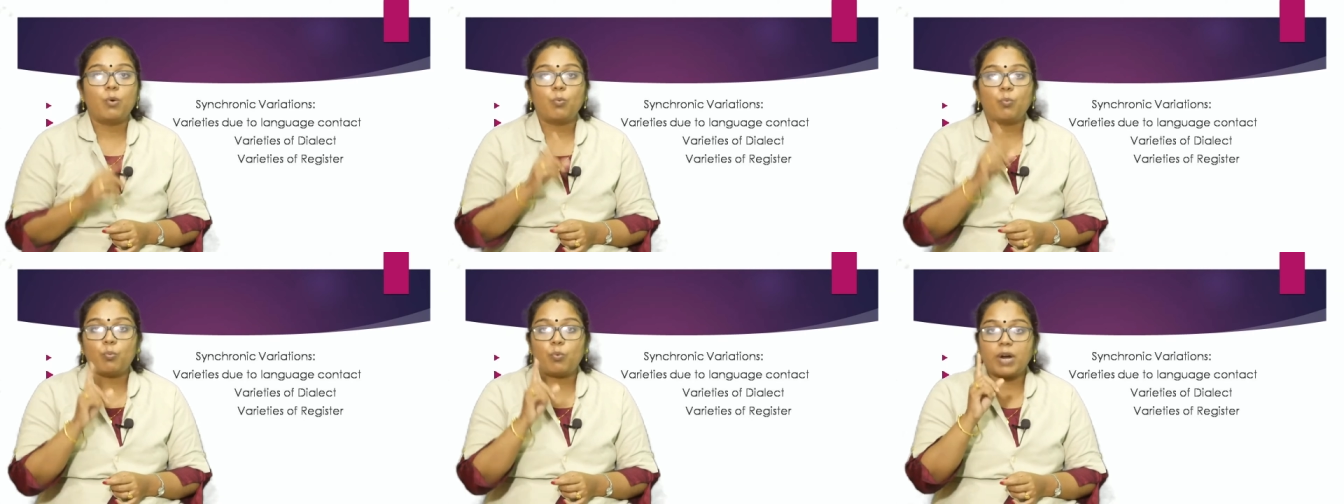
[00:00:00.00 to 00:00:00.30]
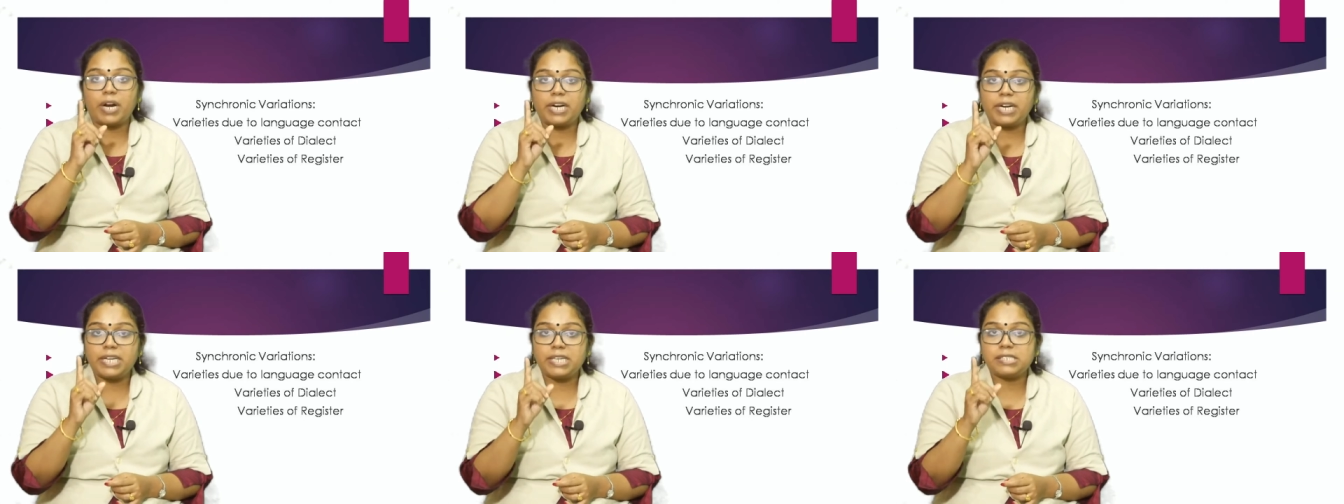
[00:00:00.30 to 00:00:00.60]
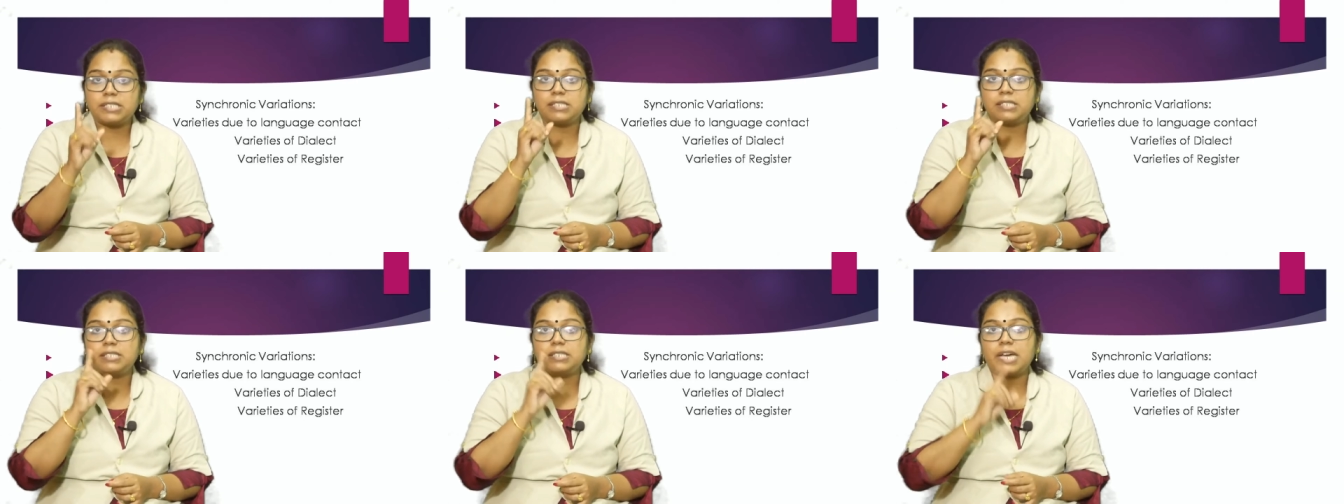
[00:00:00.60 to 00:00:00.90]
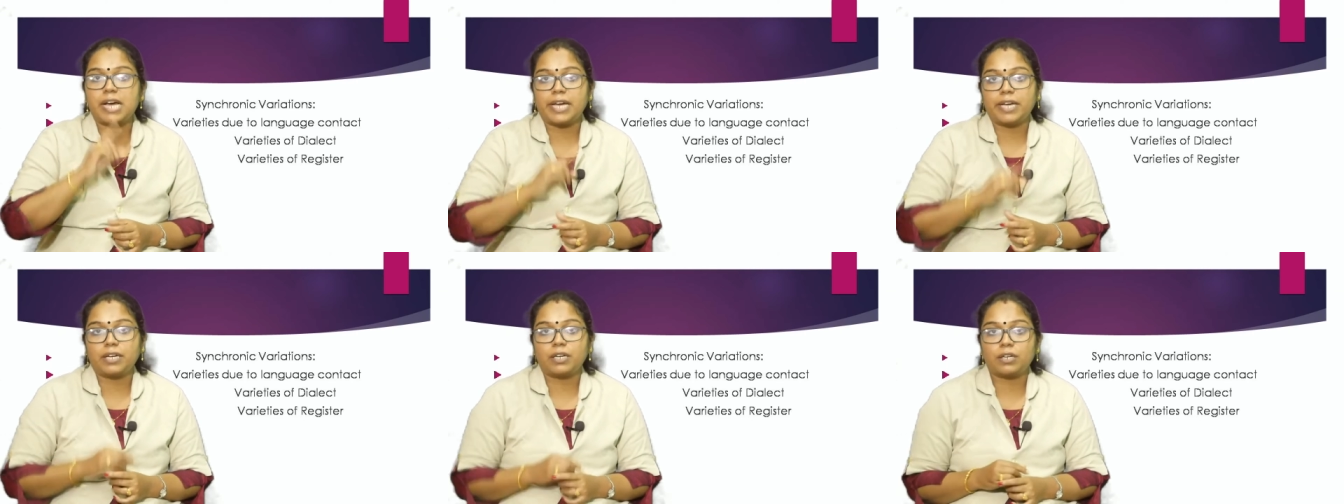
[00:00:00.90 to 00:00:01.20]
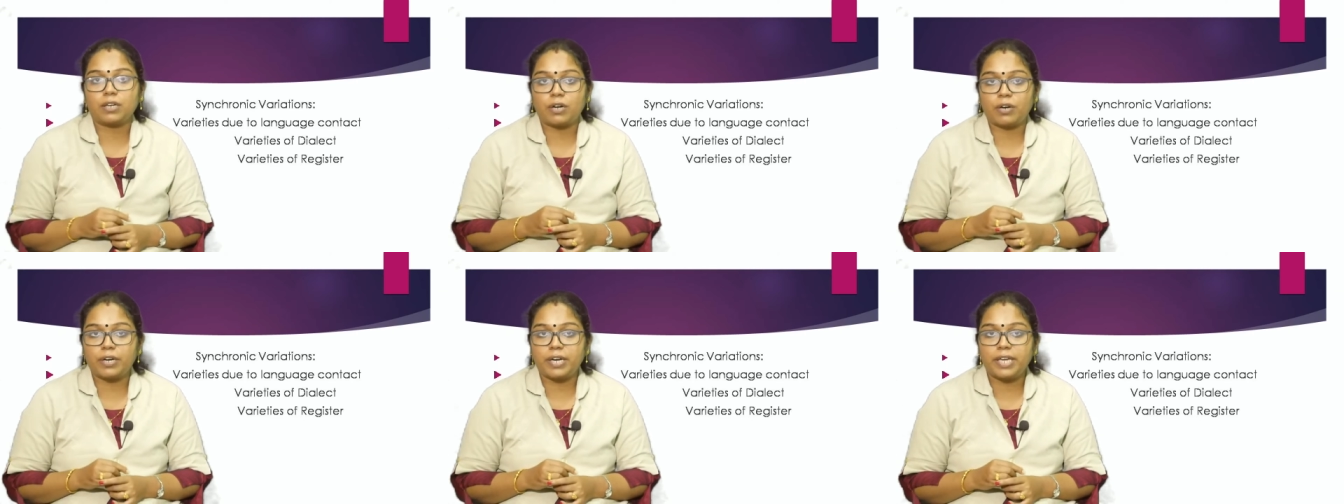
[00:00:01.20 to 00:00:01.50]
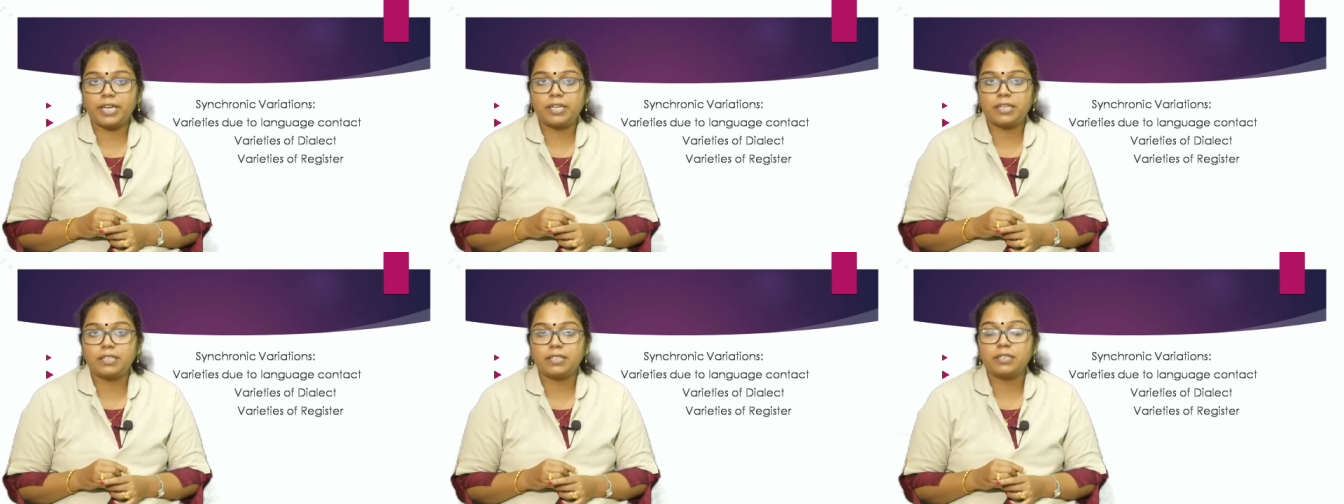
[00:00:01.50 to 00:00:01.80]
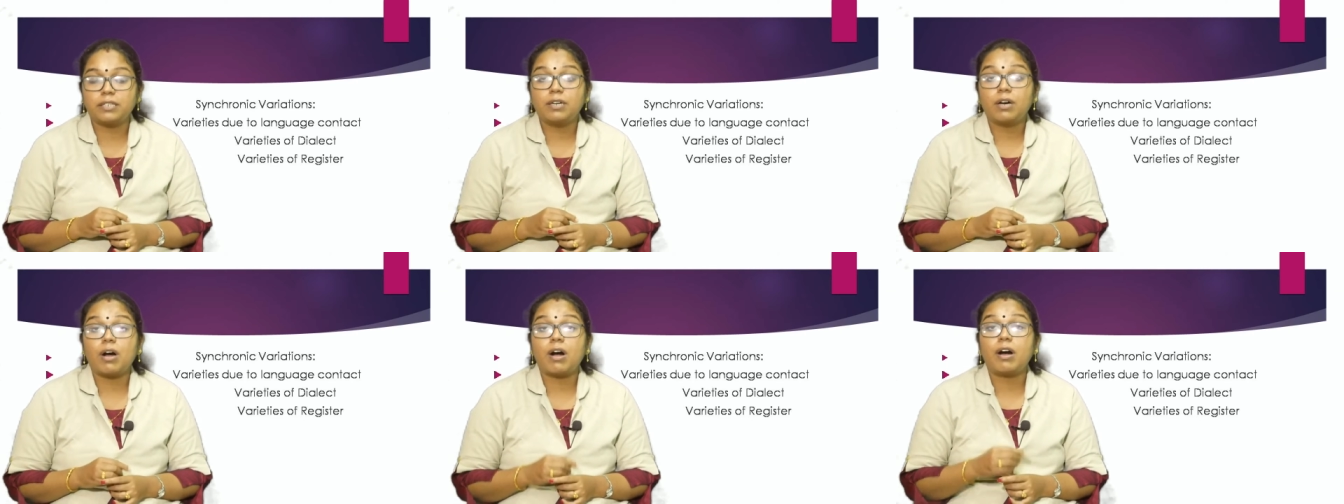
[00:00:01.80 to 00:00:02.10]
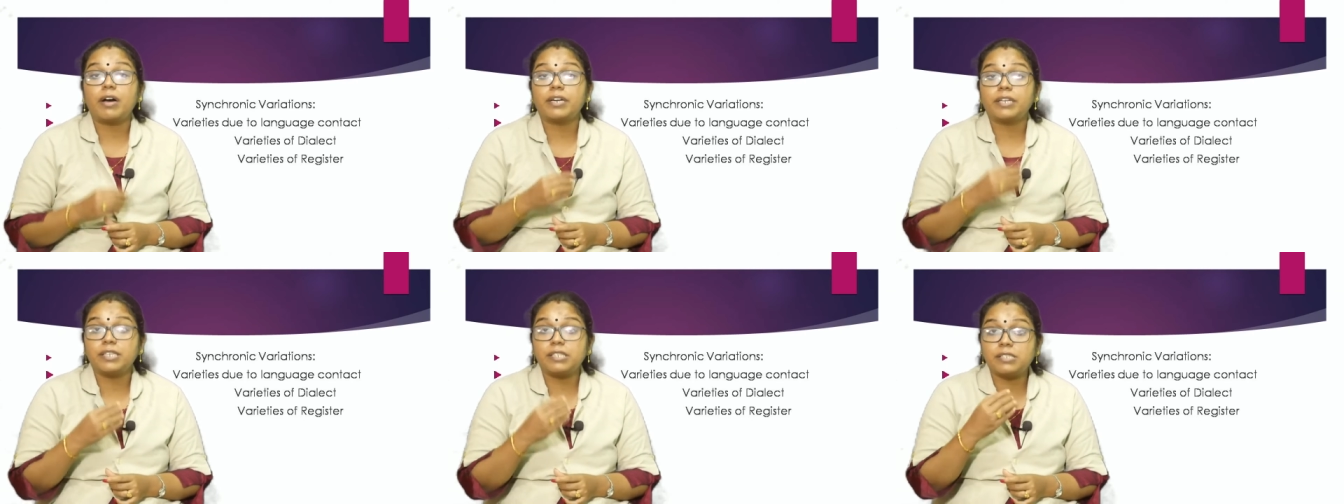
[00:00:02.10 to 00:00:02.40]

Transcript: One is diachronic or